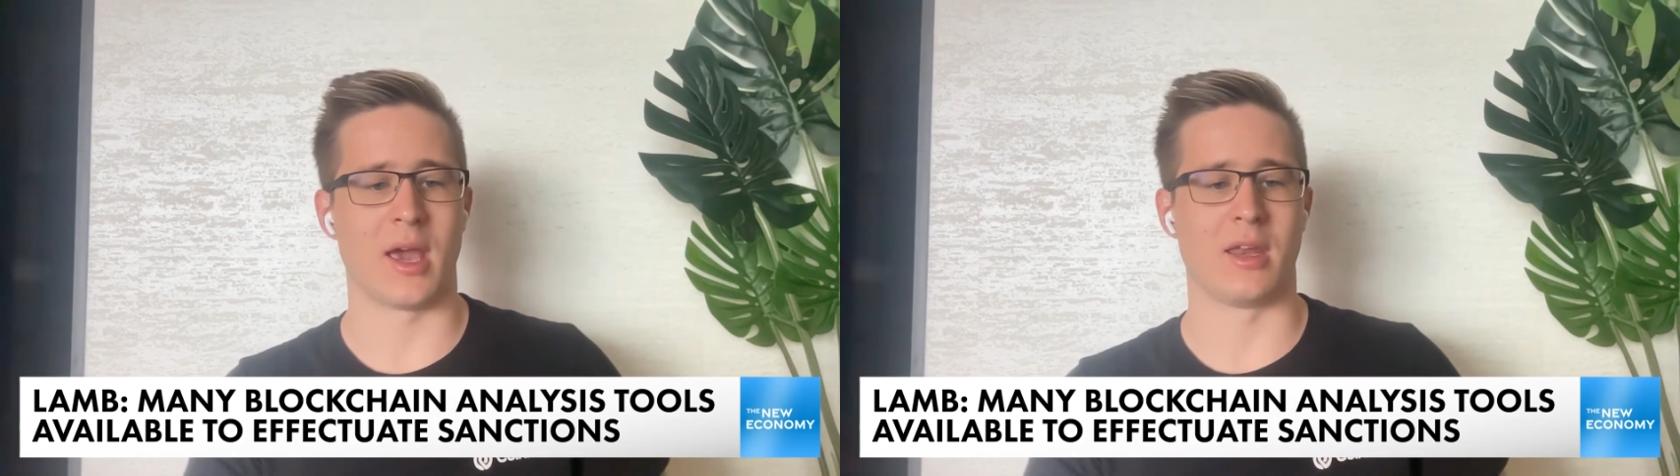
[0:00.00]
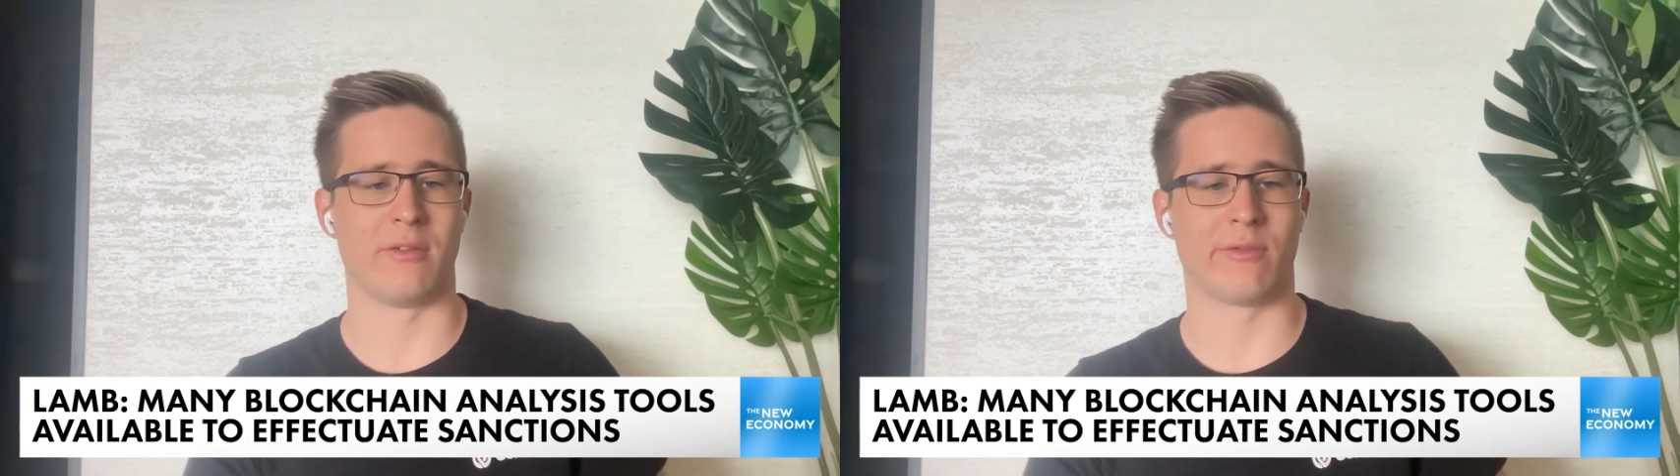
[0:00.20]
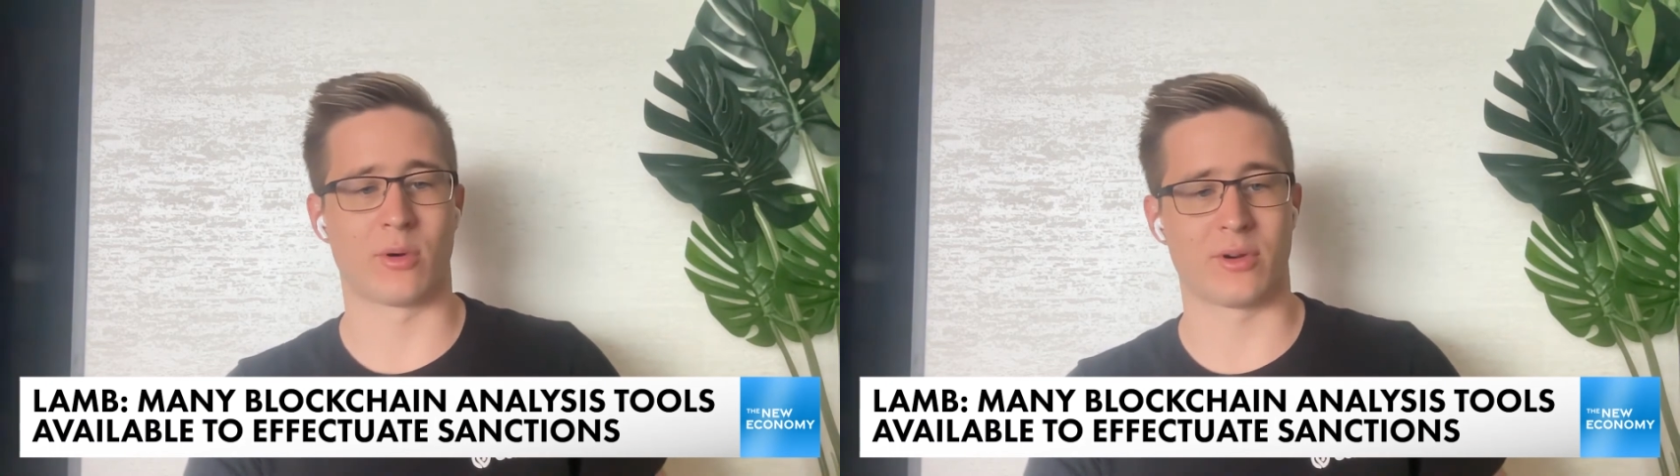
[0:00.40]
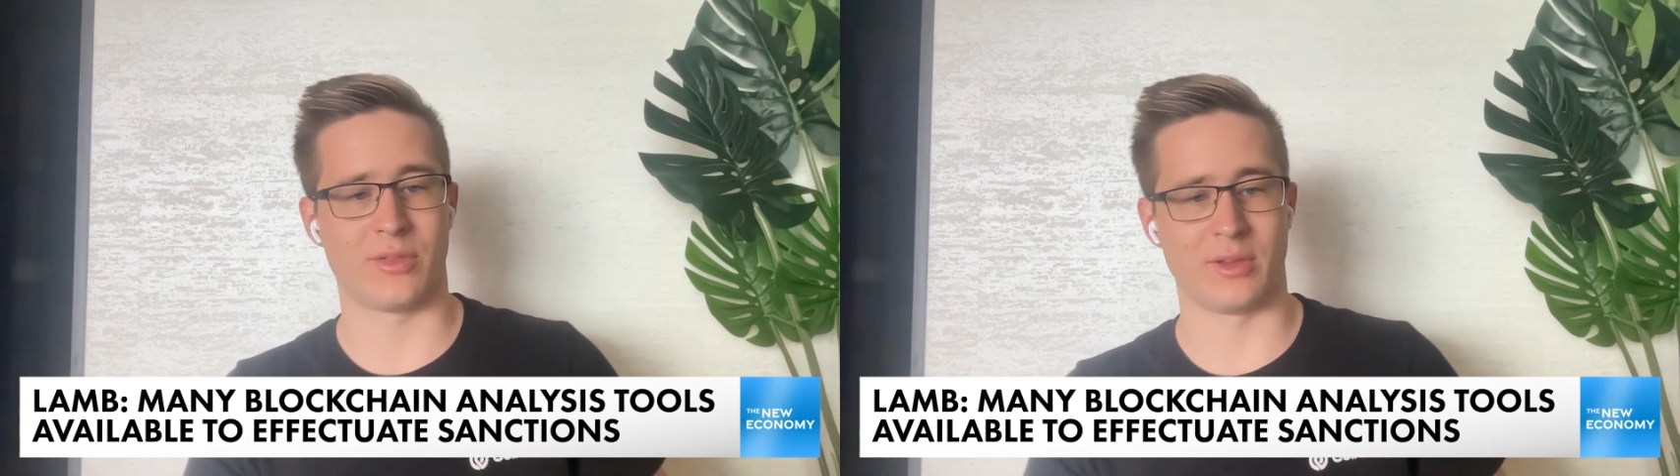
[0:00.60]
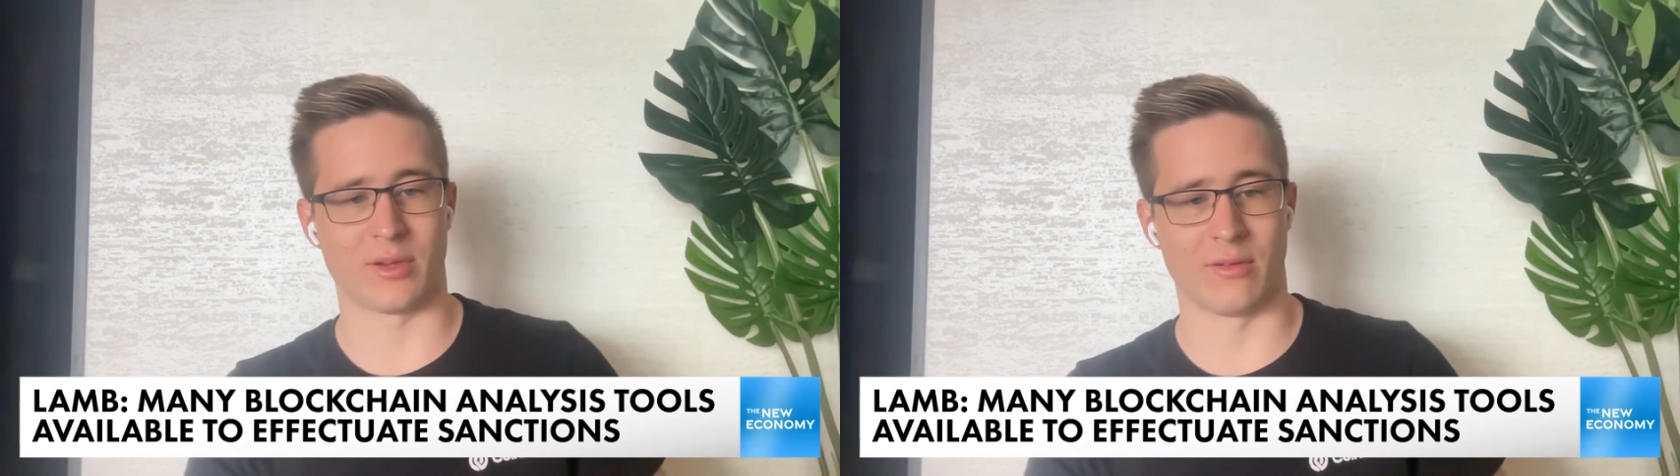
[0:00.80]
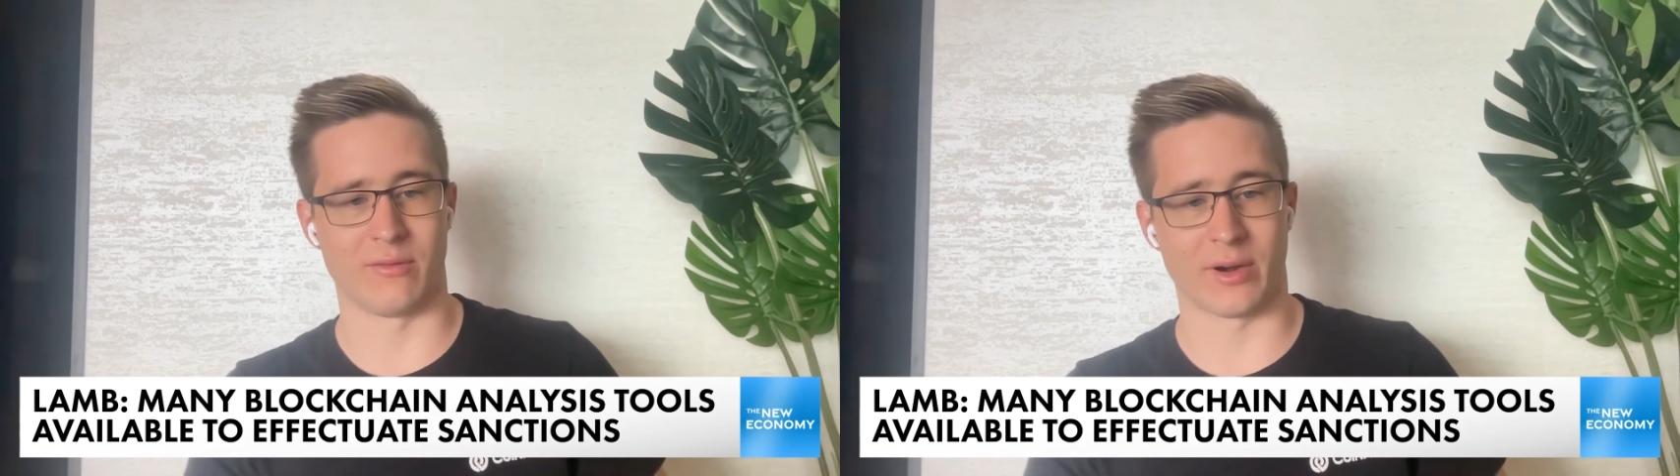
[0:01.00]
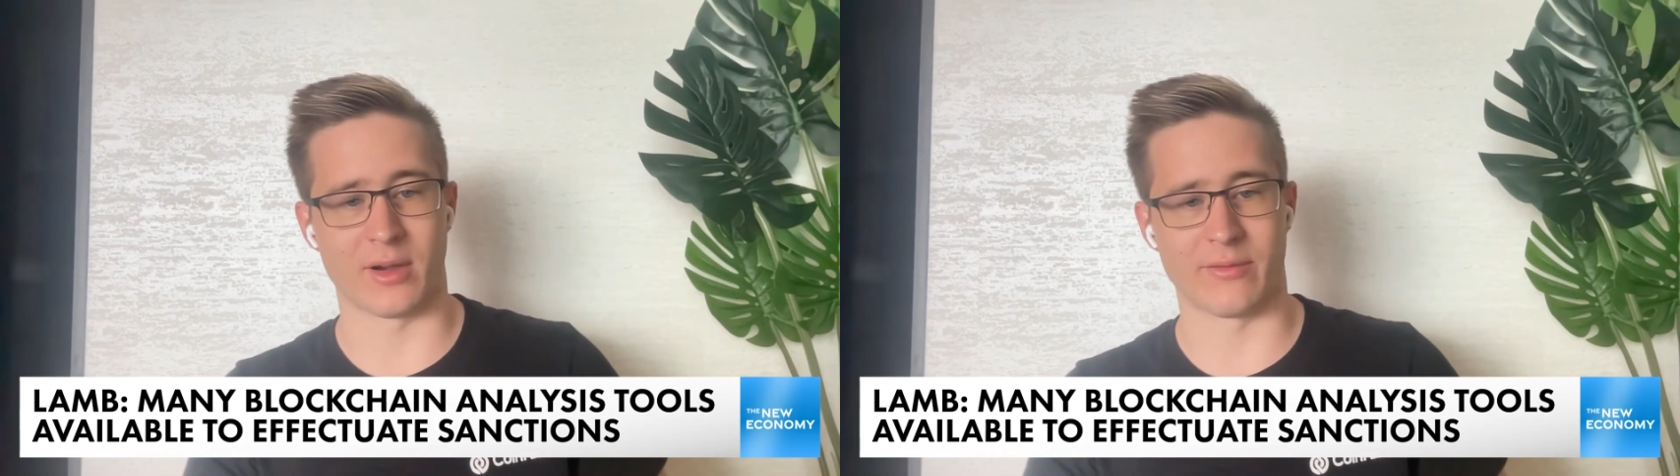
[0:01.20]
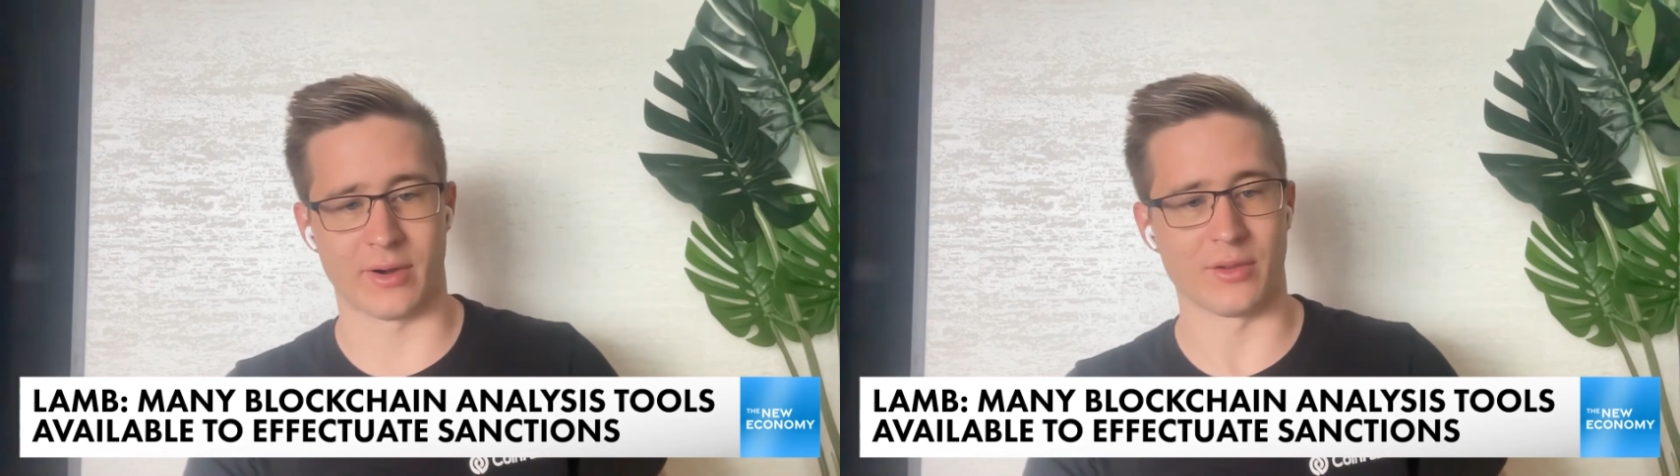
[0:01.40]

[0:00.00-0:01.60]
enforce these on very,